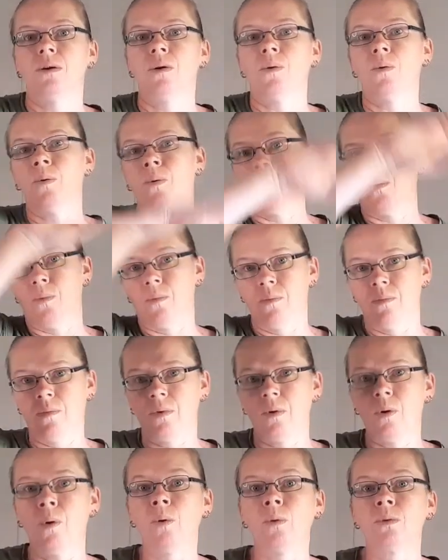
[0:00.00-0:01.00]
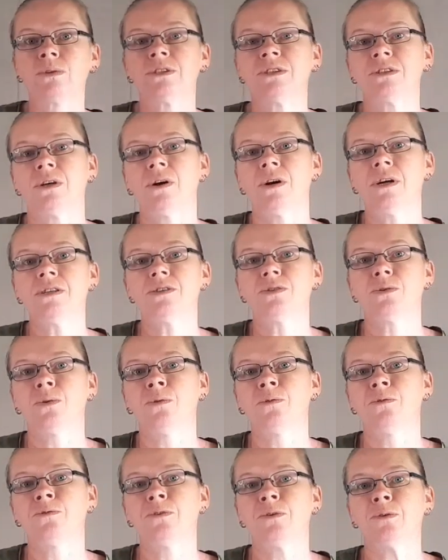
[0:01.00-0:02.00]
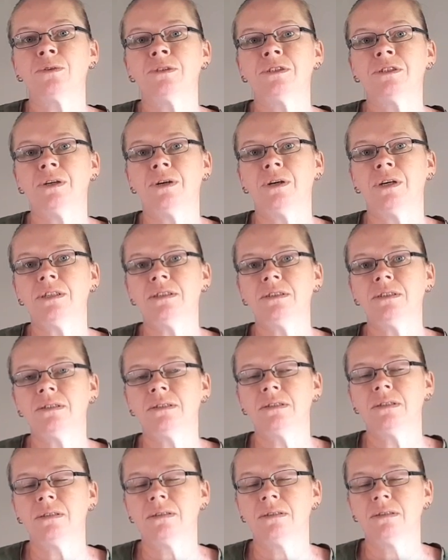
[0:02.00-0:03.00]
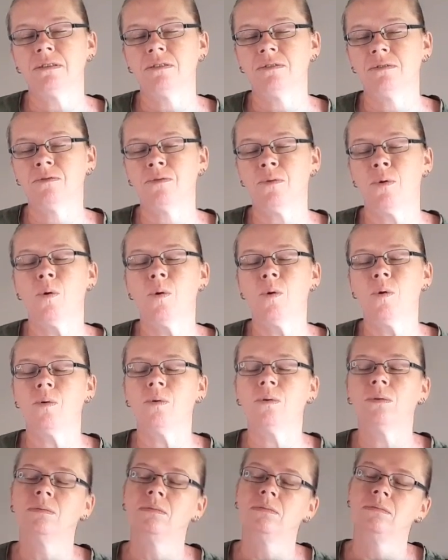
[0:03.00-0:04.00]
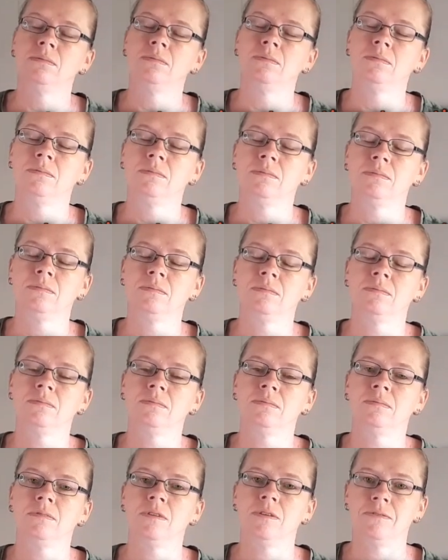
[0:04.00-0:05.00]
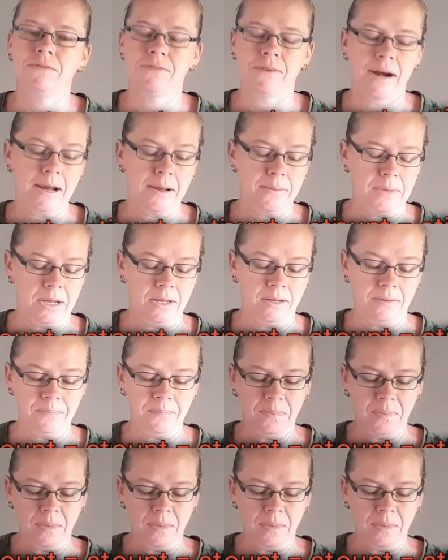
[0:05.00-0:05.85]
or all sides, all 4 sides, for framing.